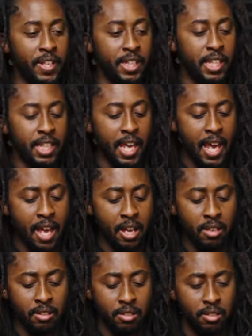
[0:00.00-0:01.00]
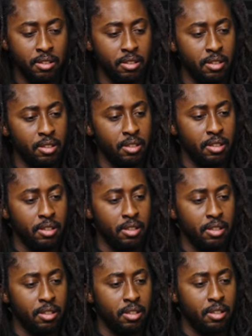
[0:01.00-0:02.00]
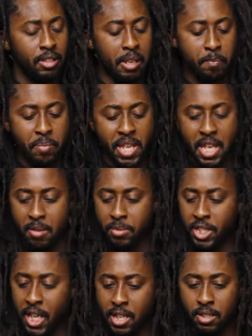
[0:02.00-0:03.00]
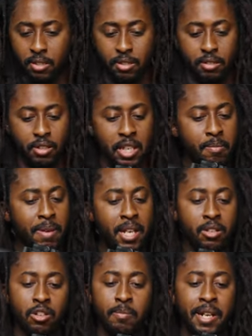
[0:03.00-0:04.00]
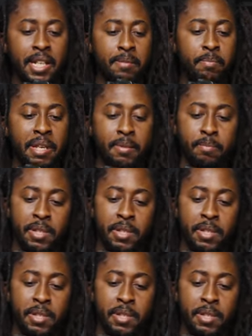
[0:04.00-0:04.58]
50 cal. The BMG. Everybody know about that baby